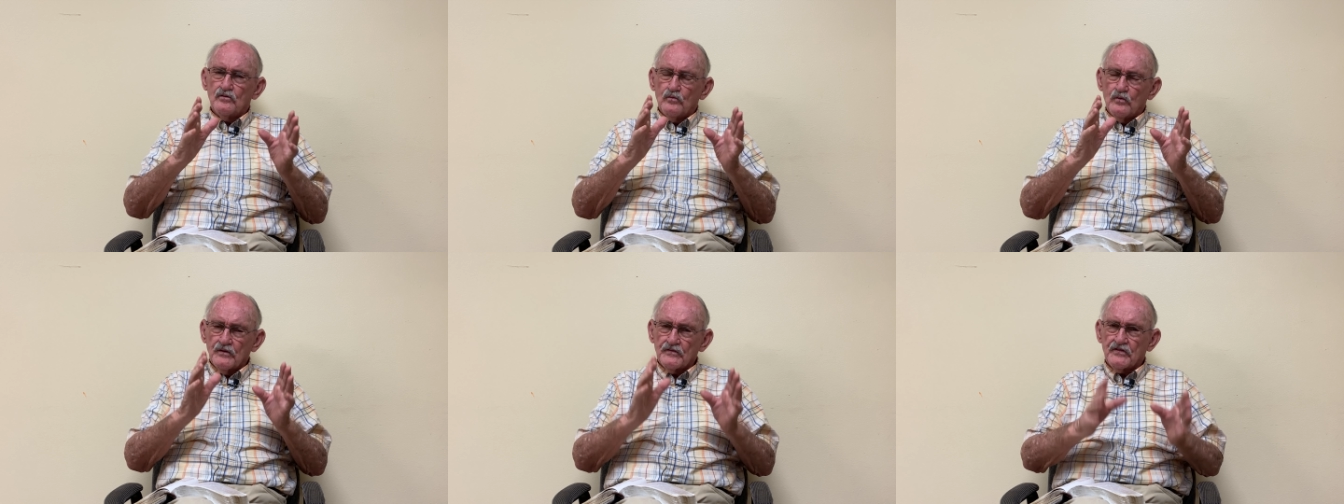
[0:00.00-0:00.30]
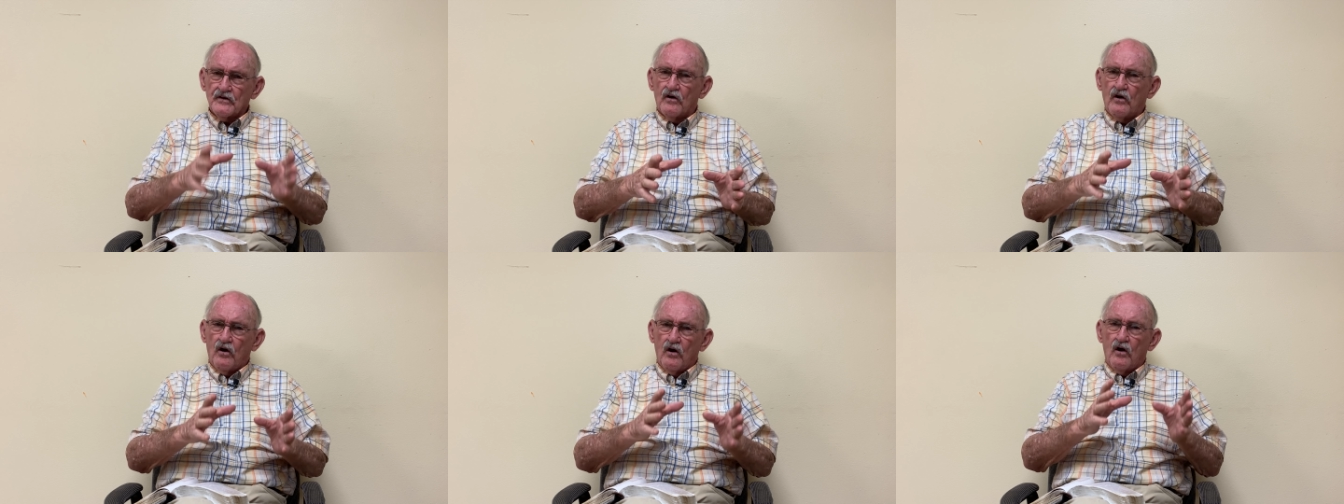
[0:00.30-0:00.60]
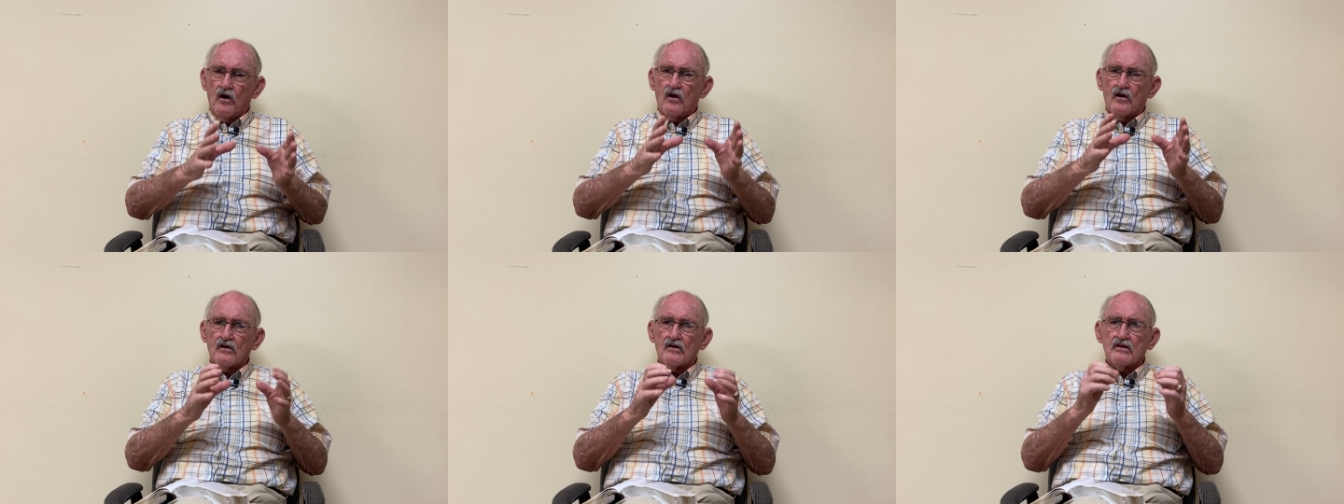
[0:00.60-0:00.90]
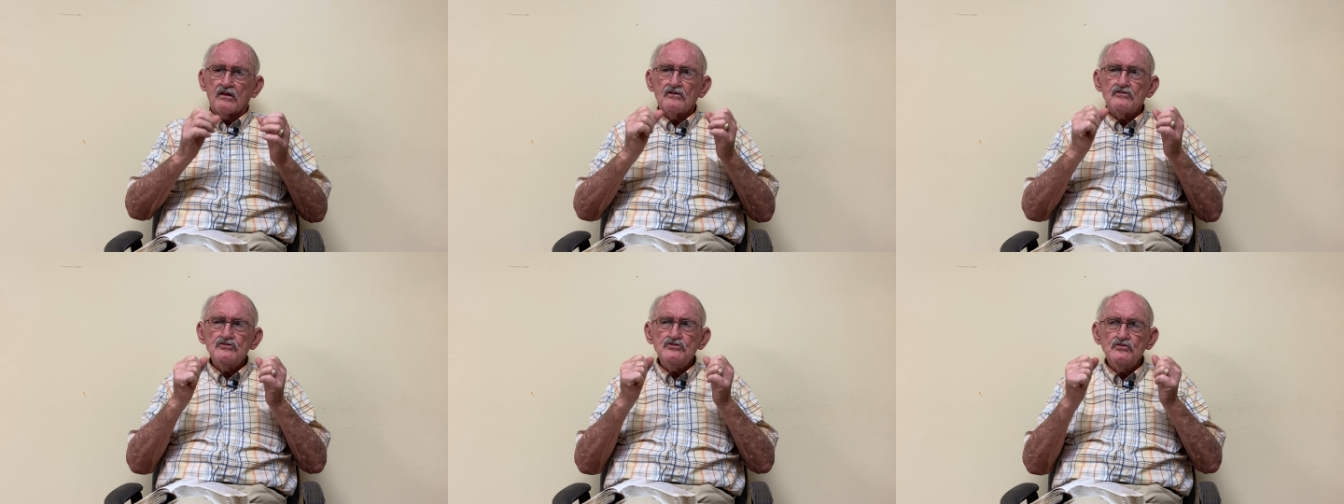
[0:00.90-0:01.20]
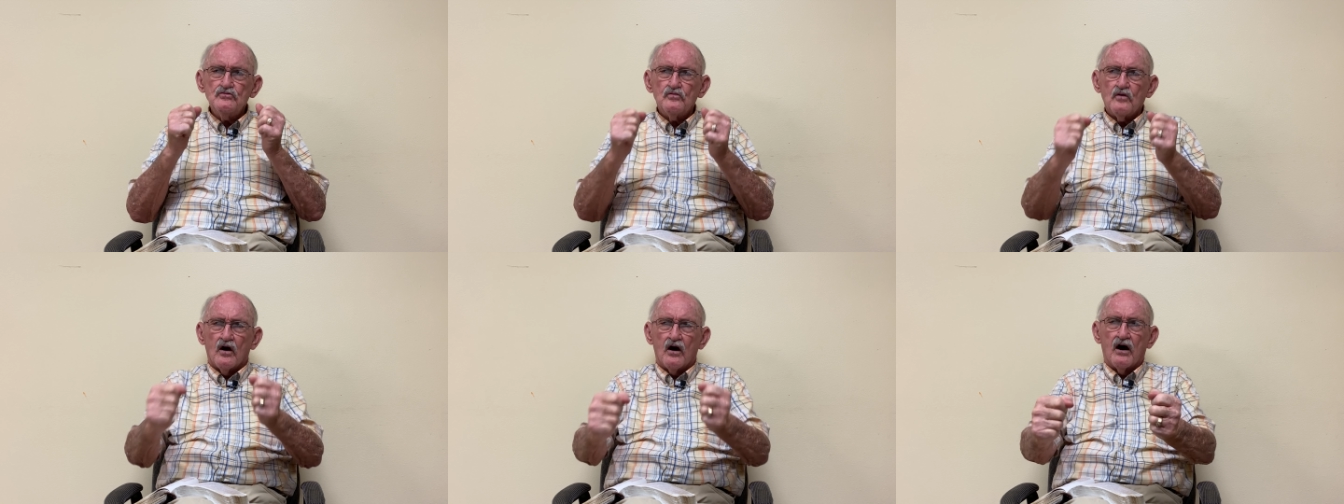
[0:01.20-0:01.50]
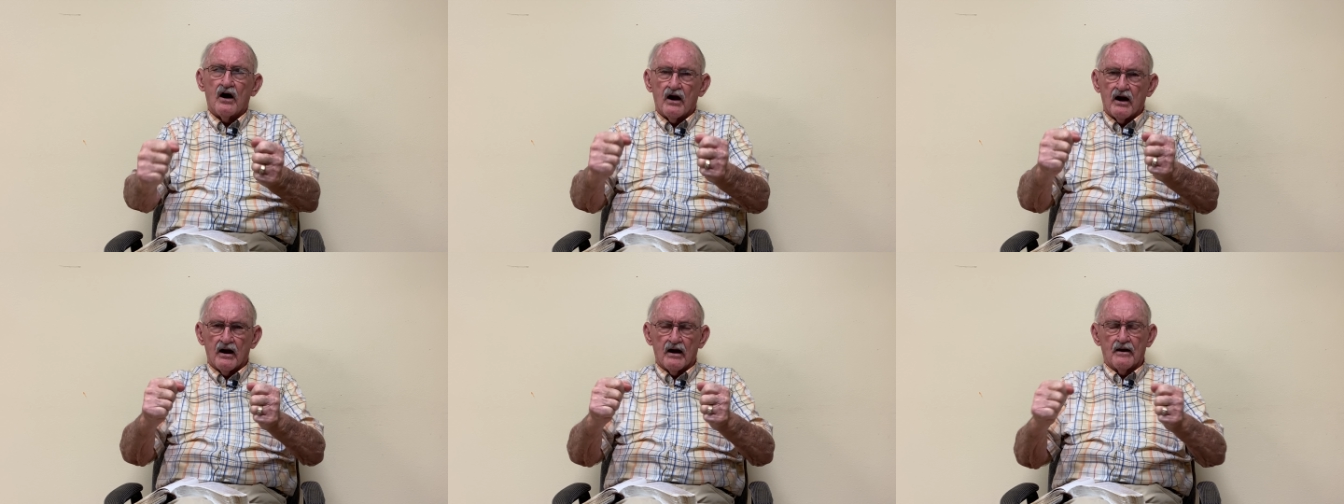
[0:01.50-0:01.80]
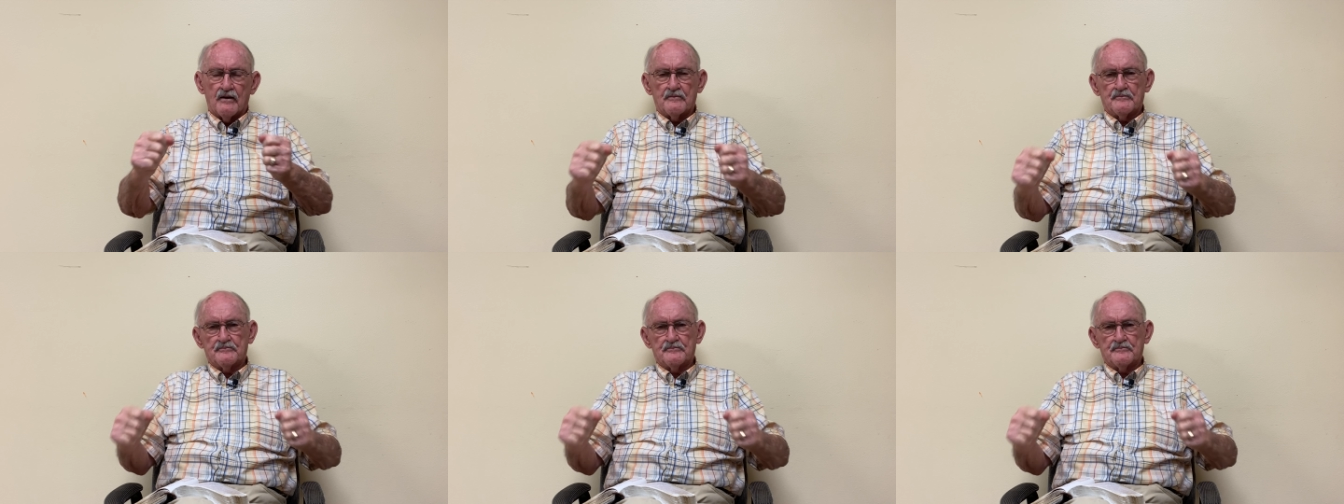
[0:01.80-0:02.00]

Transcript: with all you are.